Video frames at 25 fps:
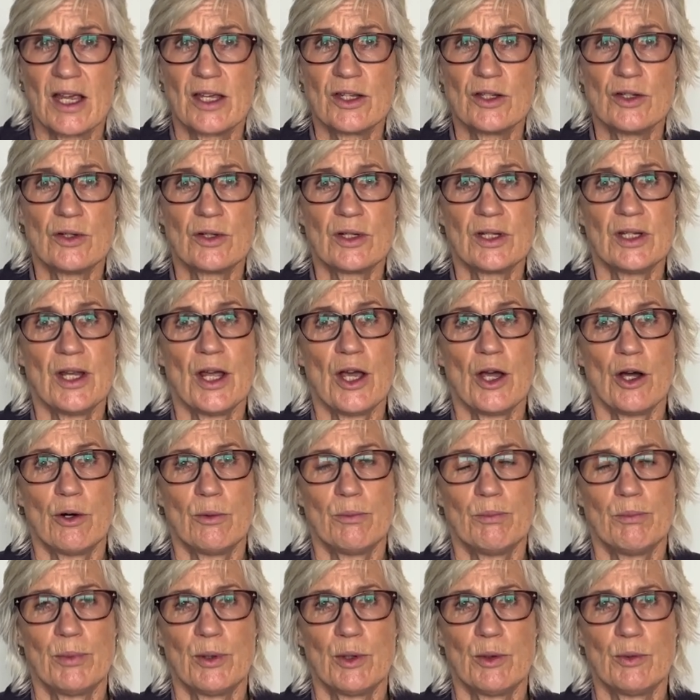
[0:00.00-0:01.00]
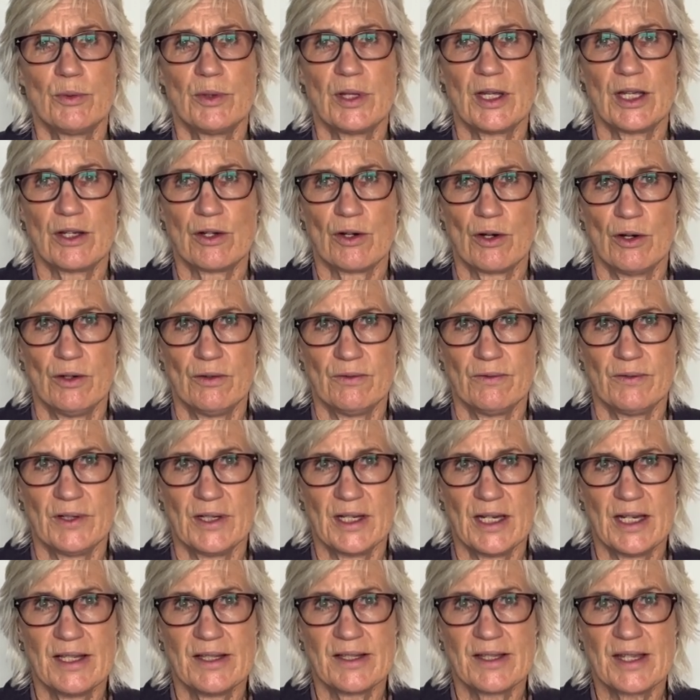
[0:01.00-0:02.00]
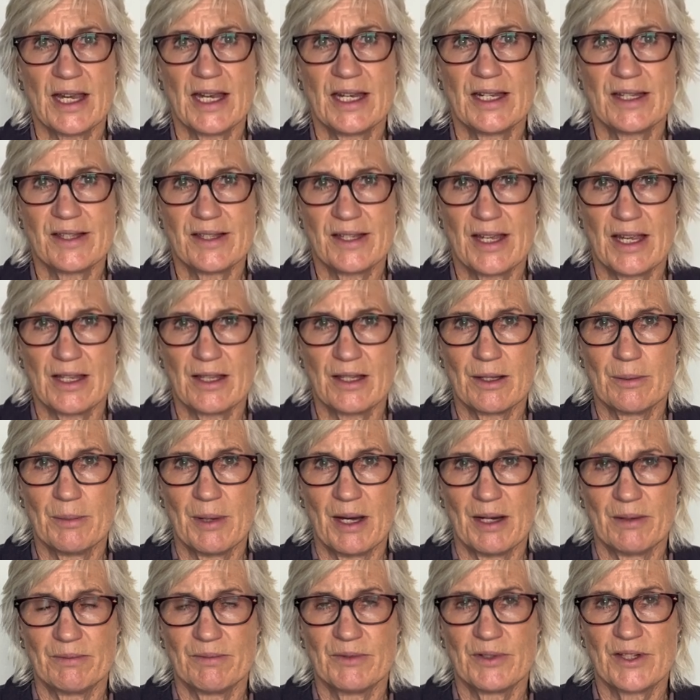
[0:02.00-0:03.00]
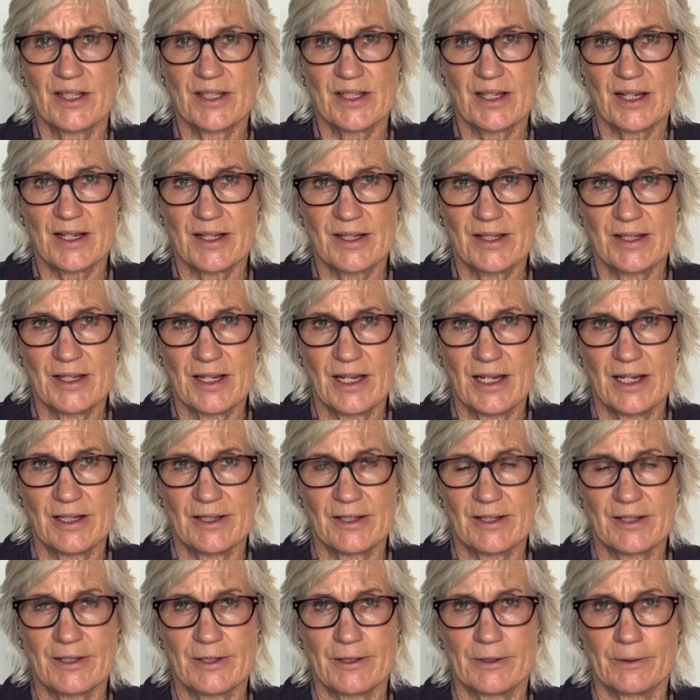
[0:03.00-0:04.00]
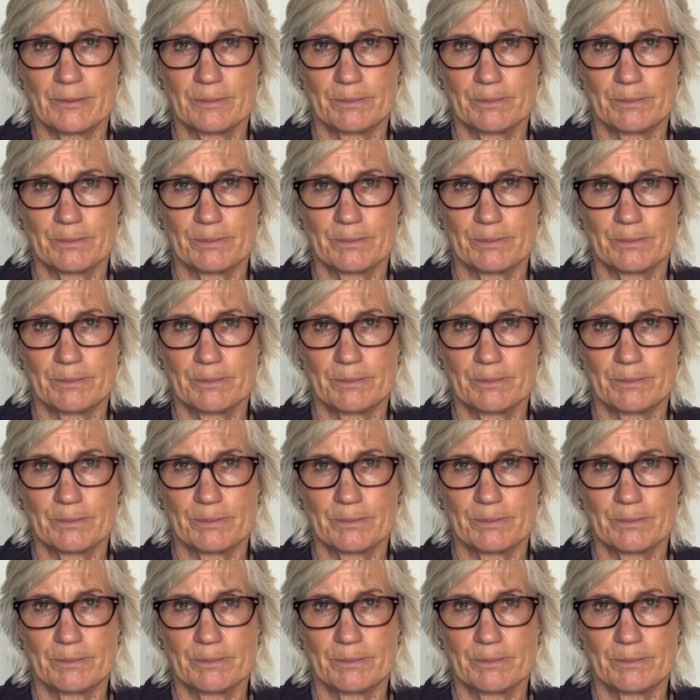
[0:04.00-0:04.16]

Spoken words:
you can help build their confidence and set them up for success.